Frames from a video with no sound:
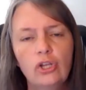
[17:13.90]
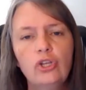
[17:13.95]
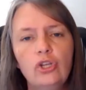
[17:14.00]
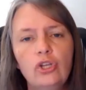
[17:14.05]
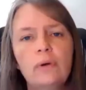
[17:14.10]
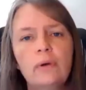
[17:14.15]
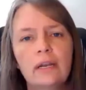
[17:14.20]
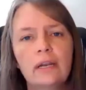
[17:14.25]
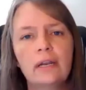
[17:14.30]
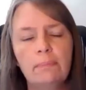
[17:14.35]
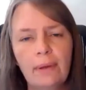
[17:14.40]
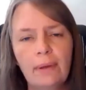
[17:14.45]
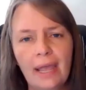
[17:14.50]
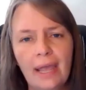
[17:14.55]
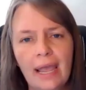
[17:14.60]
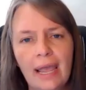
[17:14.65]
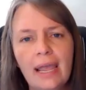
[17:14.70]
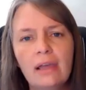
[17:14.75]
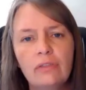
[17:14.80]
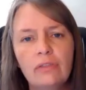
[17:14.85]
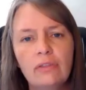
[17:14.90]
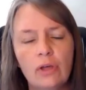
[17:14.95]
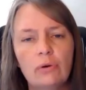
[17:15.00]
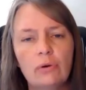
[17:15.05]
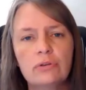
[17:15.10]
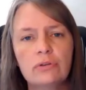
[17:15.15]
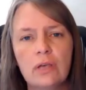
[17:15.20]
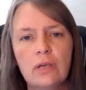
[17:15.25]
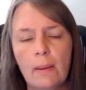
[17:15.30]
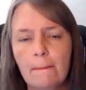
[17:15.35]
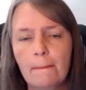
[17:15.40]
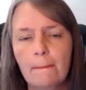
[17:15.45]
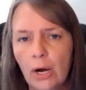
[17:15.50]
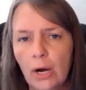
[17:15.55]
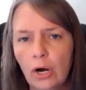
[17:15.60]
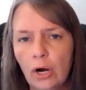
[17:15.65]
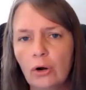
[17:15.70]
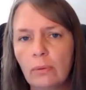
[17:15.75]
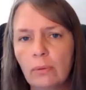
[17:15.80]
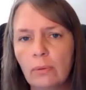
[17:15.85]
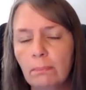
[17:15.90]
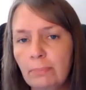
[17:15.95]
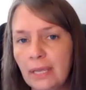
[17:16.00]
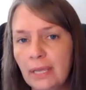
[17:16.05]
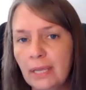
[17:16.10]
you can pay those Part